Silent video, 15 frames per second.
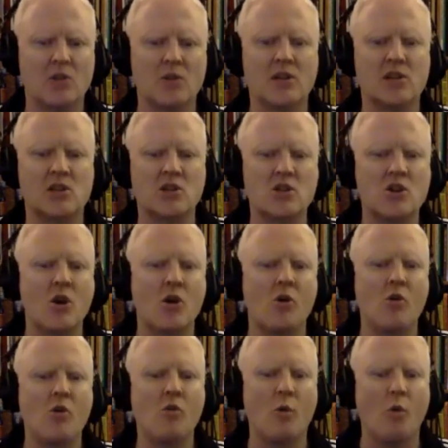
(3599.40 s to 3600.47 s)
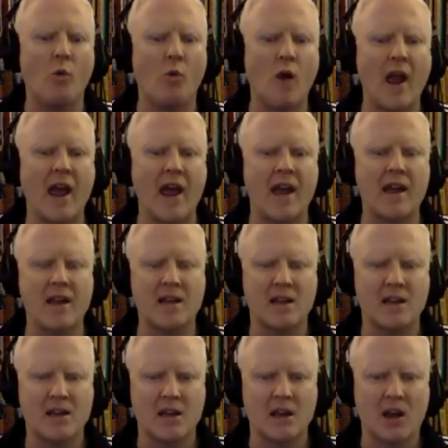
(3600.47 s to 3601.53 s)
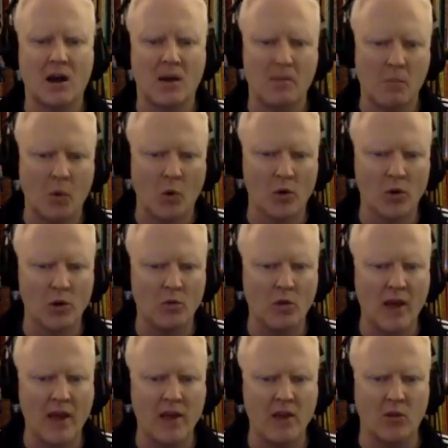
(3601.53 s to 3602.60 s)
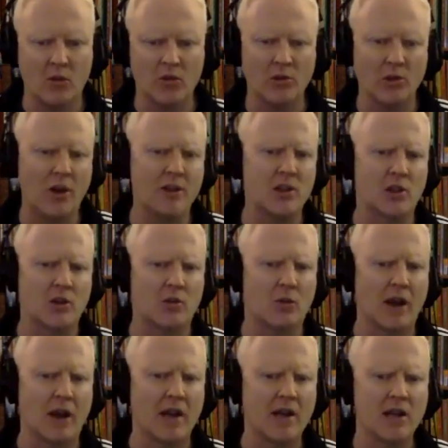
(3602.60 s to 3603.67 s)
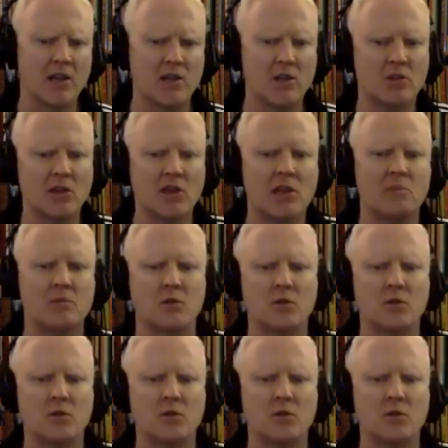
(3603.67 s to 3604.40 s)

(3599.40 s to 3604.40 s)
there is no way, moral way or logical way that you can keep